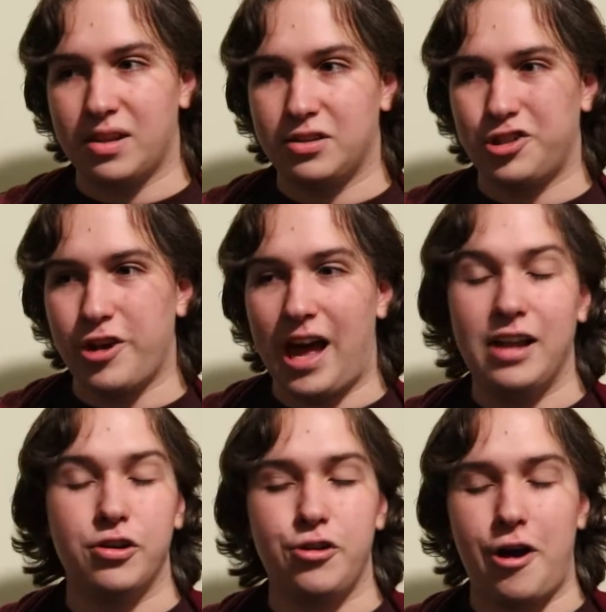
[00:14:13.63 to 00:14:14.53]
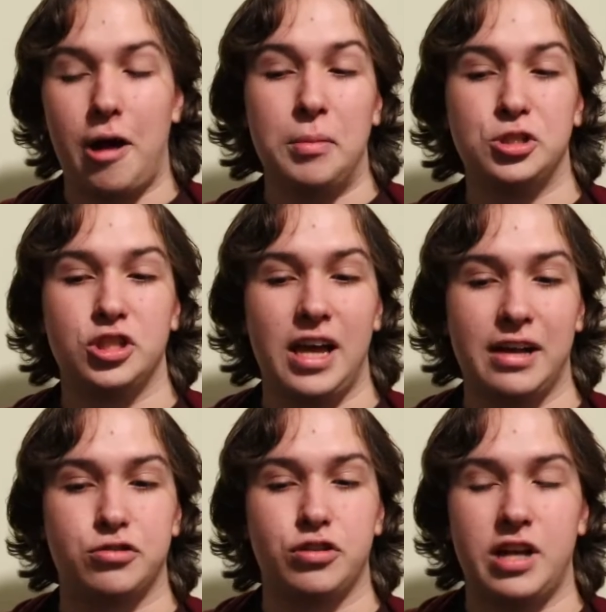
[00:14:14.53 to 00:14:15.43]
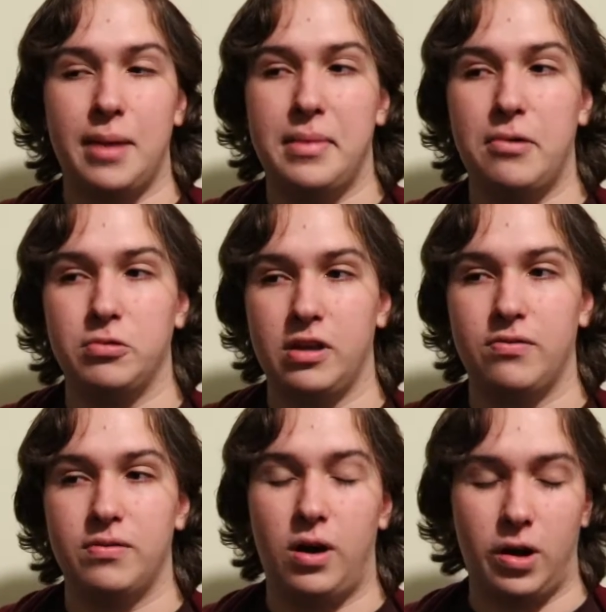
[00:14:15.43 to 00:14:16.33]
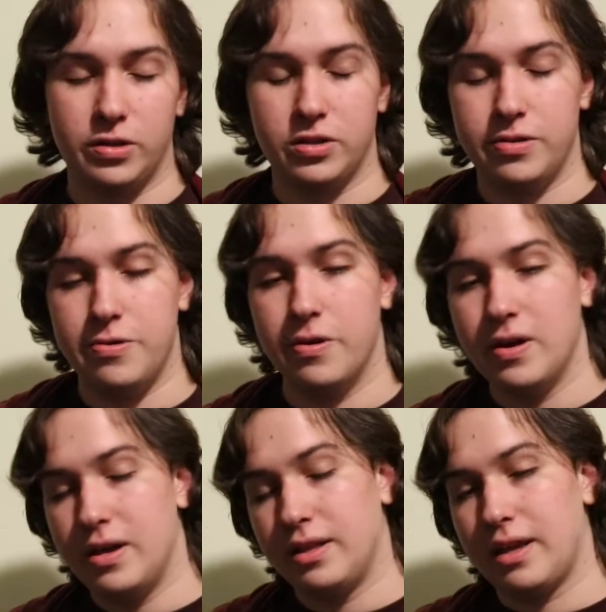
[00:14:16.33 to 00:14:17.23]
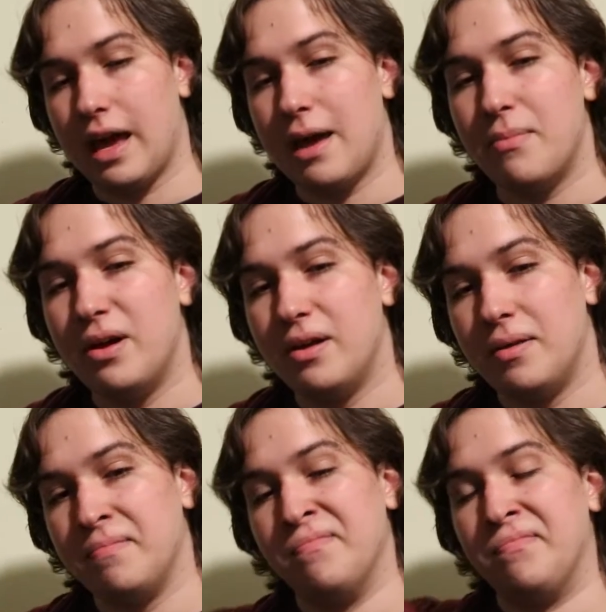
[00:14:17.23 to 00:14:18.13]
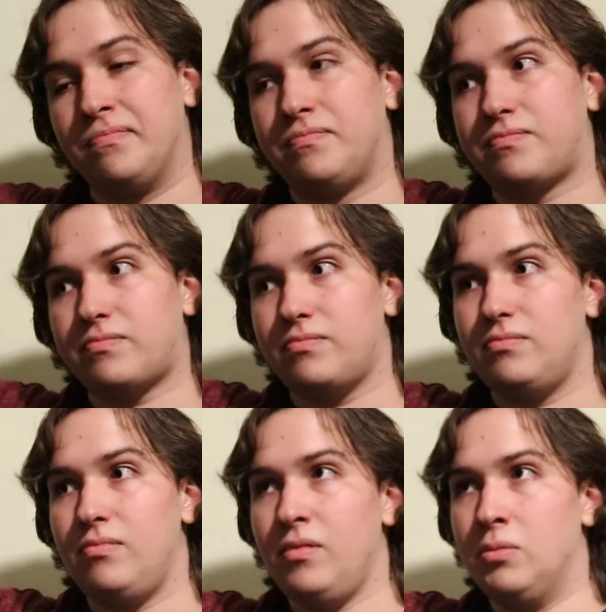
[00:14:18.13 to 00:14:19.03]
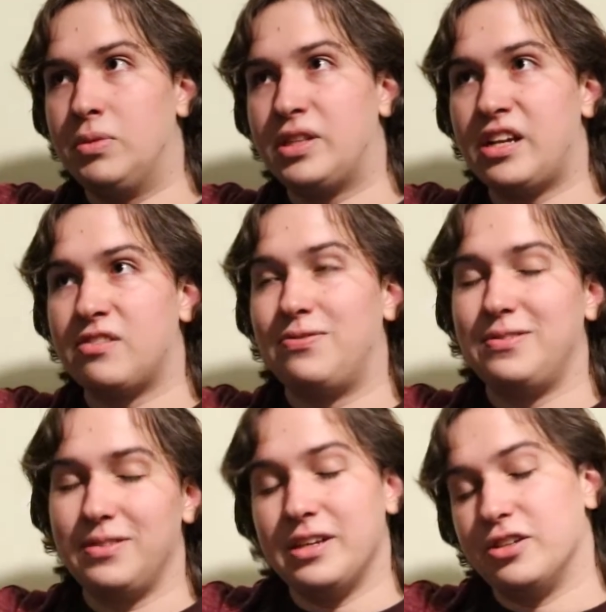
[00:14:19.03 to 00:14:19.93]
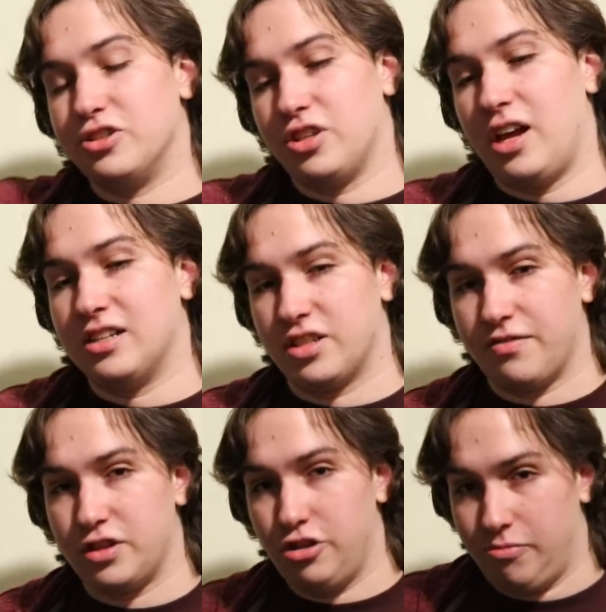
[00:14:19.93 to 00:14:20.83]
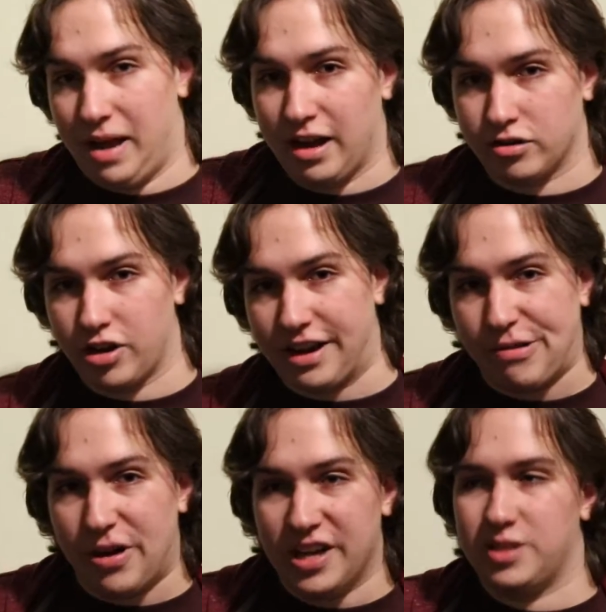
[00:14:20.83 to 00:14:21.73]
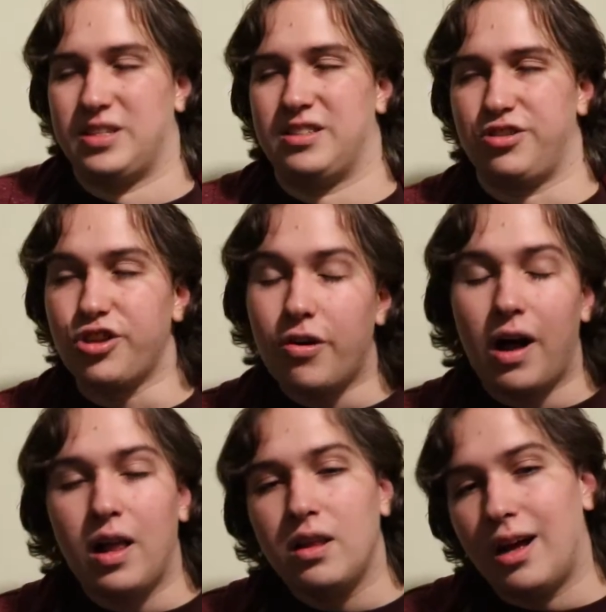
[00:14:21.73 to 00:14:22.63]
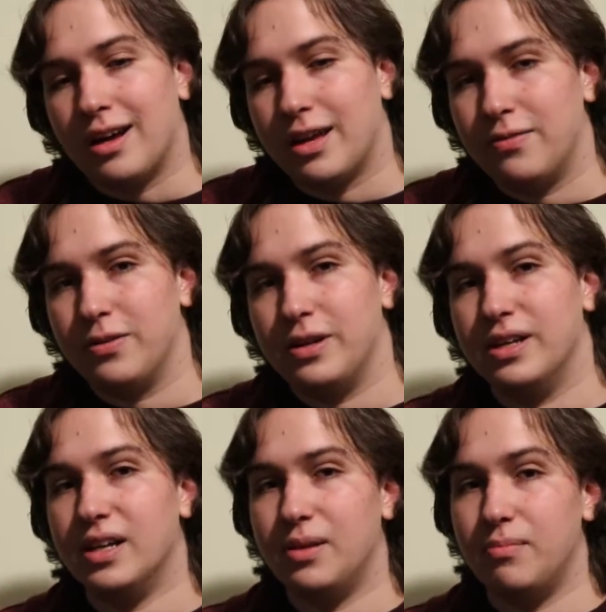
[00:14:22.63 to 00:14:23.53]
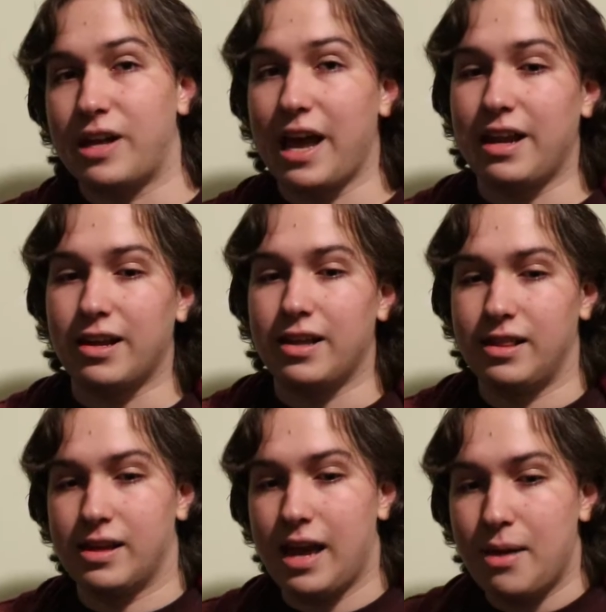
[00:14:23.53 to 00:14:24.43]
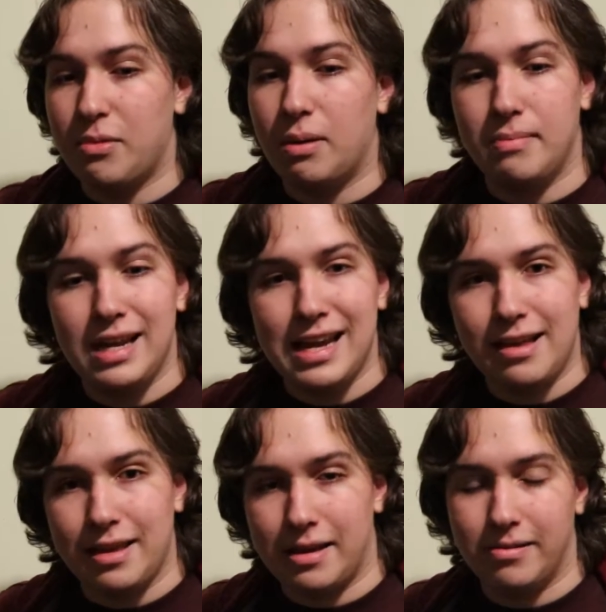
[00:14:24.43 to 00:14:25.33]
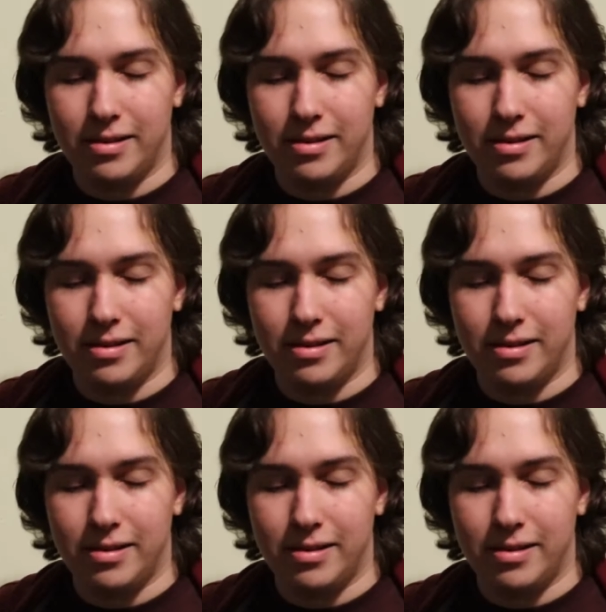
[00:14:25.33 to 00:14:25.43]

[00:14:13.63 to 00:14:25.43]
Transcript: So yeah, I don't know how much extra time that will give onto game, but definitely there's a lot of stuff to do backtracking wise since you don't unlock every mechanic in the game immediately.